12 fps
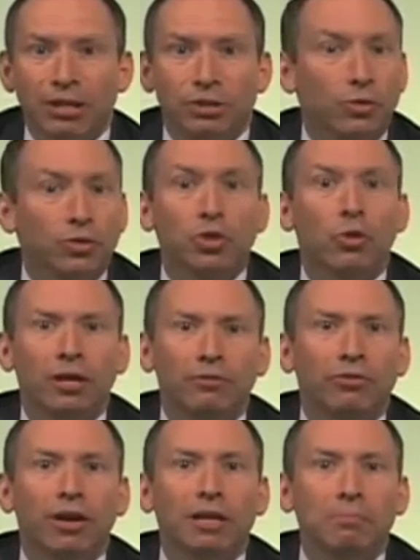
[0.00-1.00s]
so there's no need
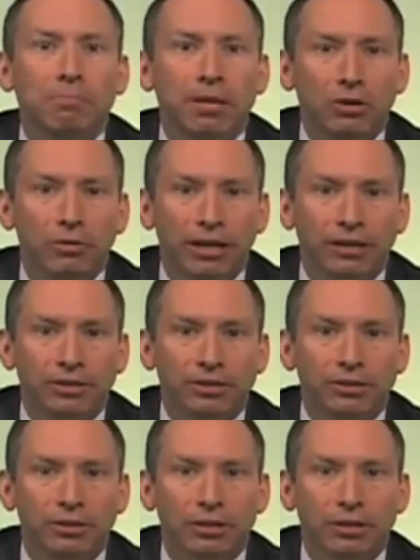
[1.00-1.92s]
for any periods.